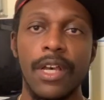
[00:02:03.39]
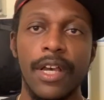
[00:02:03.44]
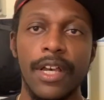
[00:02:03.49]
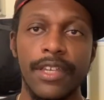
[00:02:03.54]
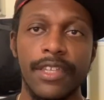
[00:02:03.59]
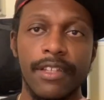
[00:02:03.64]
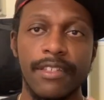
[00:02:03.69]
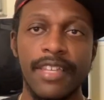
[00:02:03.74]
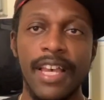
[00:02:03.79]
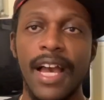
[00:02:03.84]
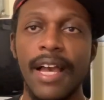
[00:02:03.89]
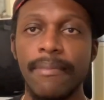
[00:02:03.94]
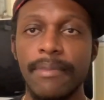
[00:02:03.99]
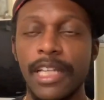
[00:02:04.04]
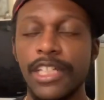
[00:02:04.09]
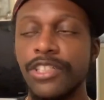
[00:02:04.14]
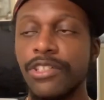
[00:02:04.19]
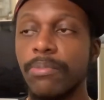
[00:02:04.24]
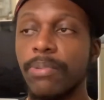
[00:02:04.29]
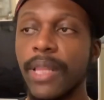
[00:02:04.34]
Your time
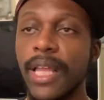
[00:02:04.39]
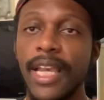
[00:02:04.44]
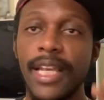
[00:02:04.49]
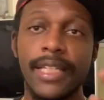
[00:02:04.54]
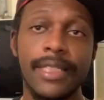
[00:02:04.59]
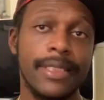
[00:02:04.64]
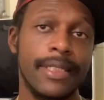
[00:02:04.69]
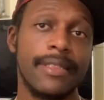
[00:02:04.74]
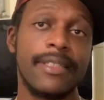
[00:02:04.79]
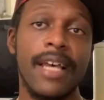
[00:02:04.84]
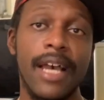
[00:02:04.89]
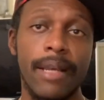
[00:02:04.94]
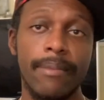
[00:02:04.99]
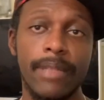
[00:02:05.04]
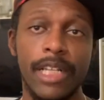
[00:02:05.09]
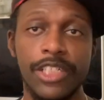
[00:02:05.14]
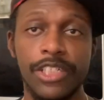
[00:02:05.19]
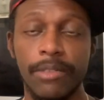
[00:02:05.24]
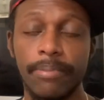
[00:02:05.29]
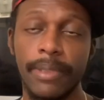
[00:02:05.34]
that you played is the time
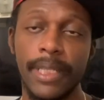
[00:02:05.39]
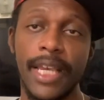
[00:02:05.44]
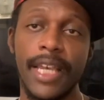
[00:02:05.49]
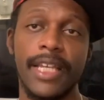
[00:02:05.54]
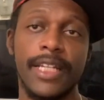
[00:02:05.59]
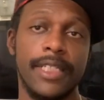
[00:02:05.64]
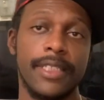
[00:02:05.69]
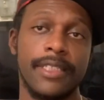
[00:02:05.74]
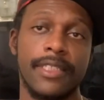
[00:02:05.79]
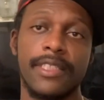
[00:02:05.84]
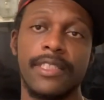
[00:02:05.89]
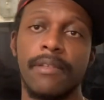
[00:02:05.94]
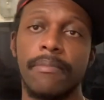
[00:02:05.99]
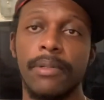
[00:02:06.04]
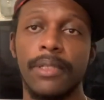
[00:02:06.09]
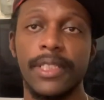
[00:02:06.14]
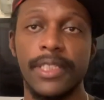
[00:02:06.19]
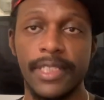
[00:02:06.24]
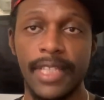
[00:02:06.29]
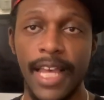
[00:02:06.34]
that you played. It's
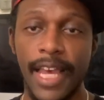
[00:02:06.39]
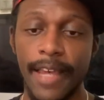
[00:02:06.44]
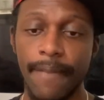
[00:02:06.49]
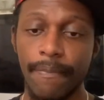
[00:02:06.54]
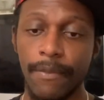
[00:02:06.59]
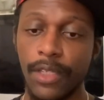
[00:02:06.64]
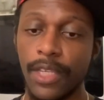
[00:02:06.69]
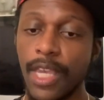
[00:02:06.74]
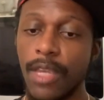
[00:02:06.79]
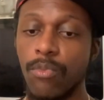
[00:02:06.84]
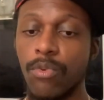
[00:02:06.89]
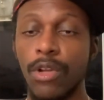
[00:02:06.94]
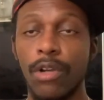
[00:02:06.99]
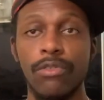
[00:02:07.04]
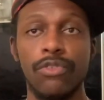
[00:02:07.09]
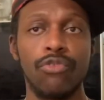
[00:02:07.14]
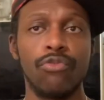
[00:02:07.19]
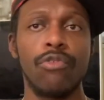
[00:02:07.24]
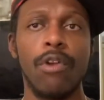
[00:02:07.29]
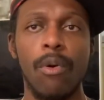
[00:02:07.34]
simple as that. Okay, we don't
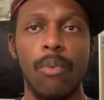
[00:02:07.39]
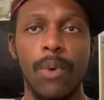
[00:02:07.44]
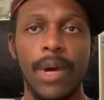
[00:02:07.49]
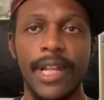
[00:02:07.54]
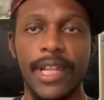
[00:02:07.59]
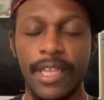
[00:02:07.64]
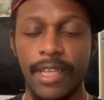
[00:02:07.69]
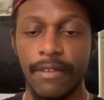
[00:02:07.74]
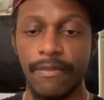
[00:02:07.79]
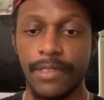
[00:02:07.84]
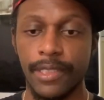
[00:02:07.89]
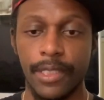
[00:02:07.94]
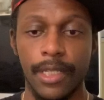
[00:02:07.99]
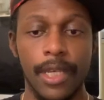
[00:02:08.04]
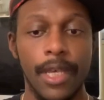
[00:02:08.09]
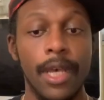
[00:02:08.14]
do no what ifs.